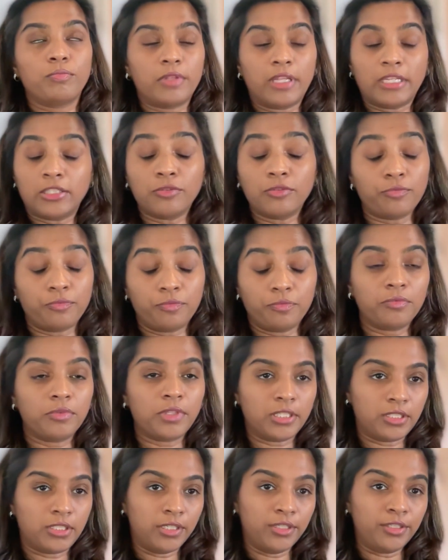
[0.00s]
that's a
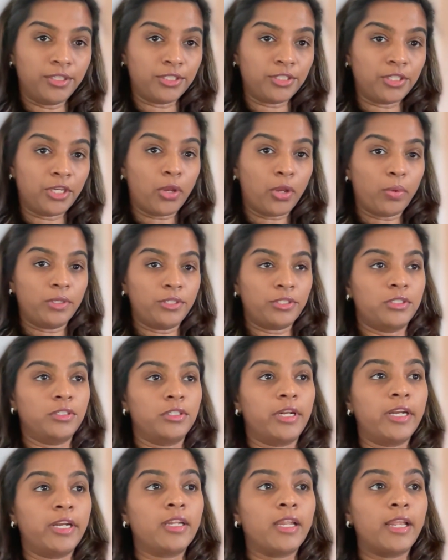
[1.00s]
that's an interesting question,
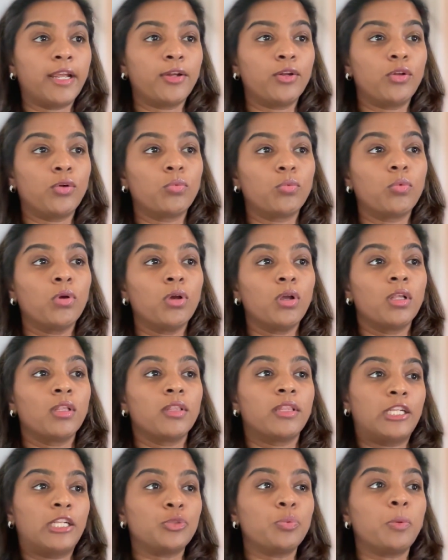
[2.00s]
right? Like you know,
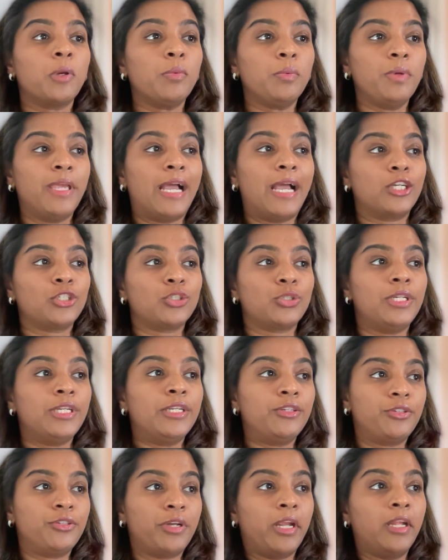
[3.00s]
that's where we
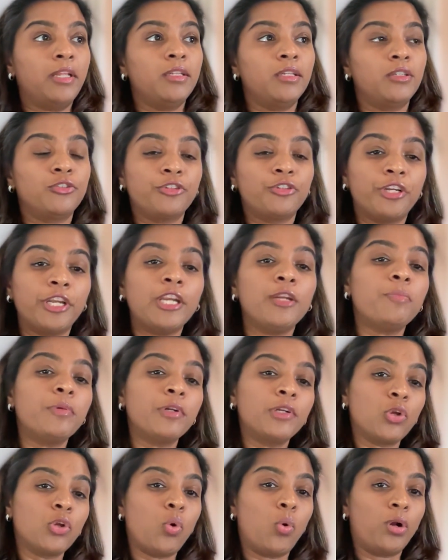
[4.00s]
actually train the
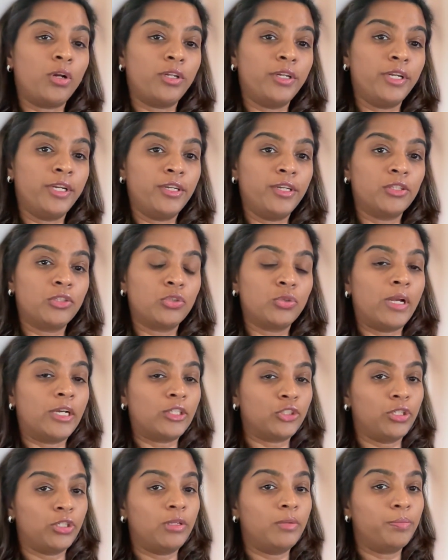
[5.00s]
treatment coordinators to
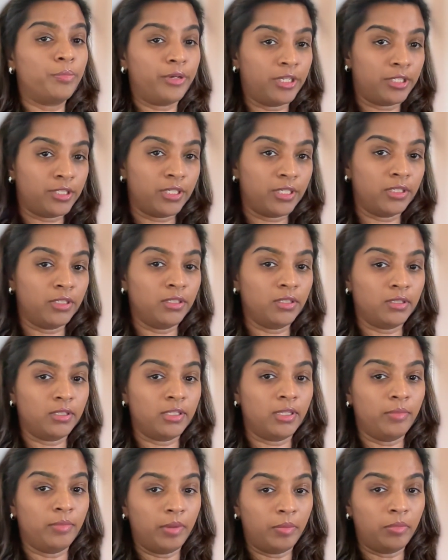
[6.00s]
actually present
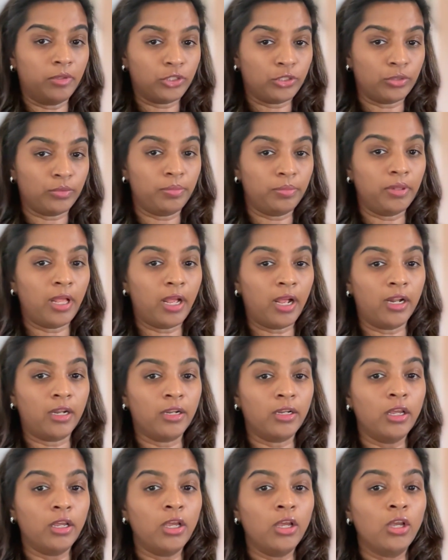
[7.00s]
the membership
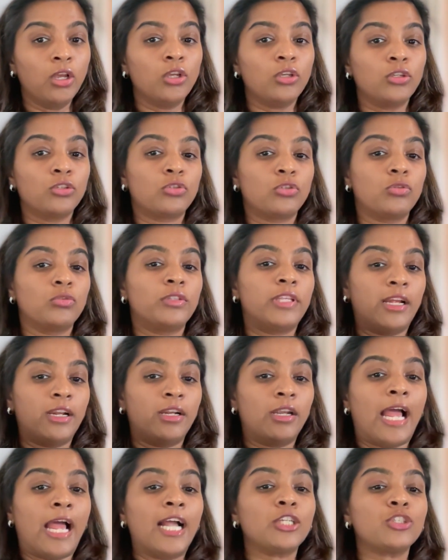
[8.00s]
plan. Mm. So they are
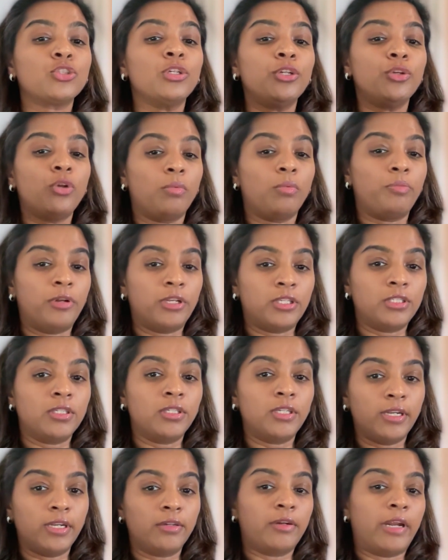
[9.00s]
actually not
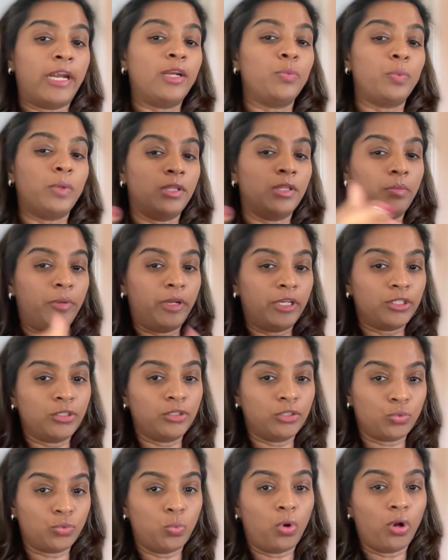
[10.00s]
presenting right when the
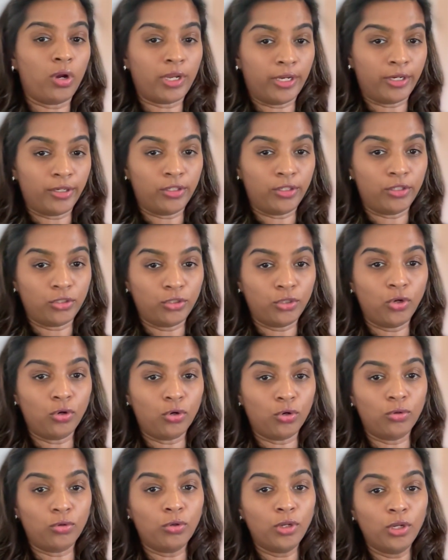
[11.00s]
patient is walking into the
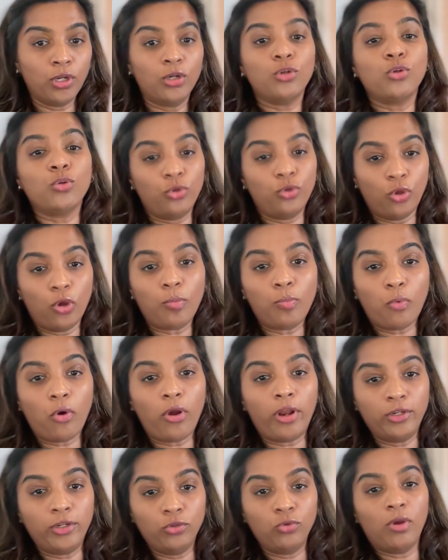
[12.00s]
door. To your
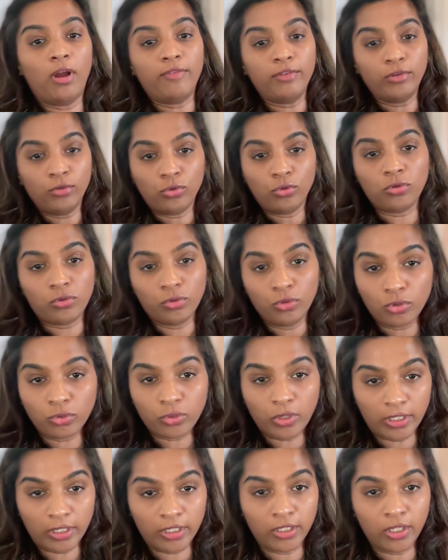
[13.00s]
point, you haven't
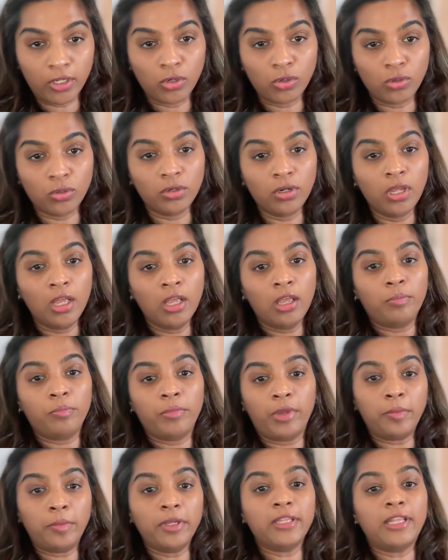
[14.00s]
looked under the hood. yeah, yeah.
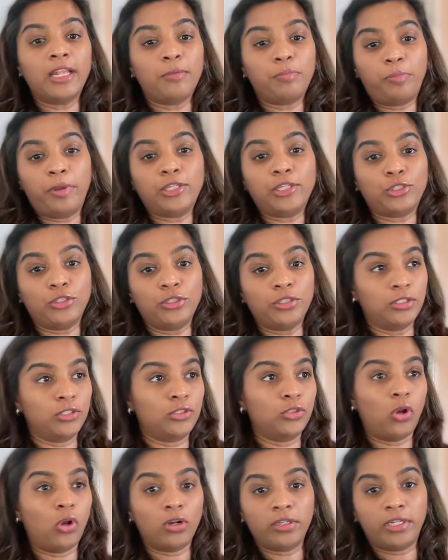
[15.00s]
Maybe the patient
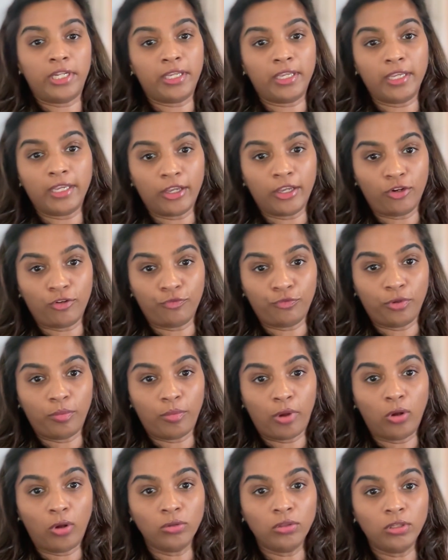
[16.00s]
is not taking care of your
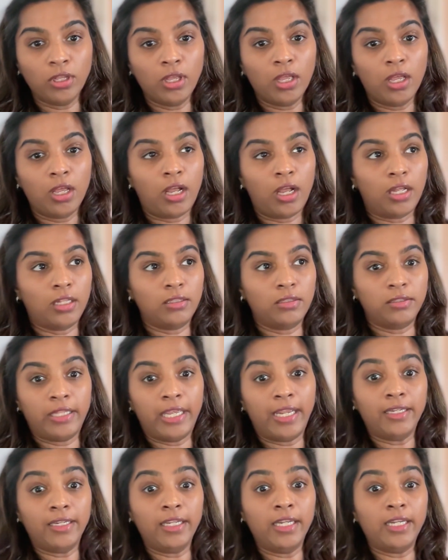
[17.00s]
mouth, and
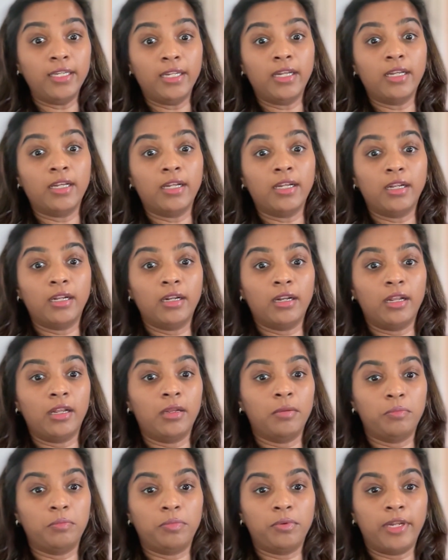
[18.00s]
they need a,
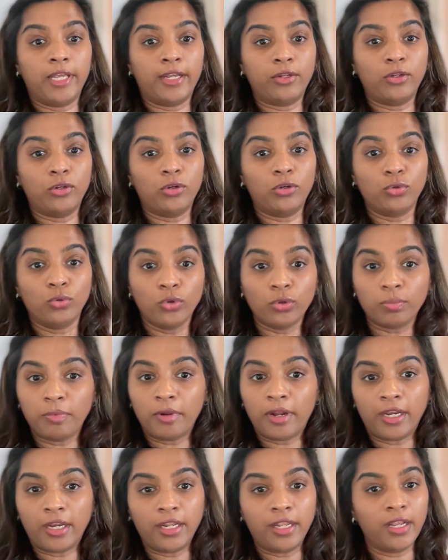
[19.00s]
a like you know root
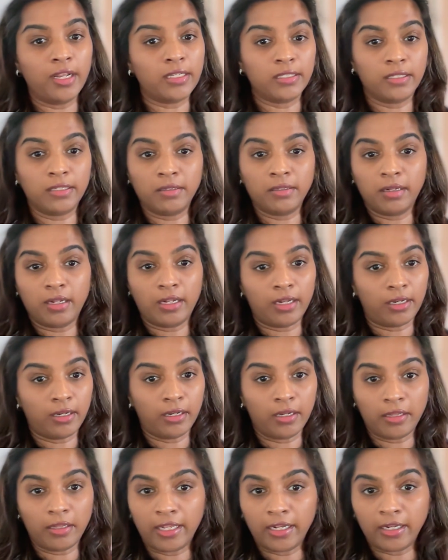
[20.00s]
planing, and,
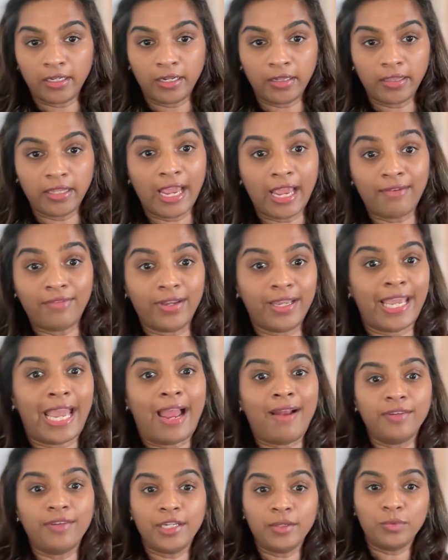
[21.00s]
and they they have a
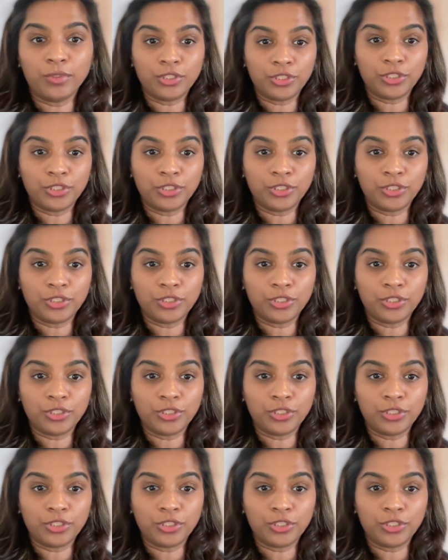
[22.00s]
cavity which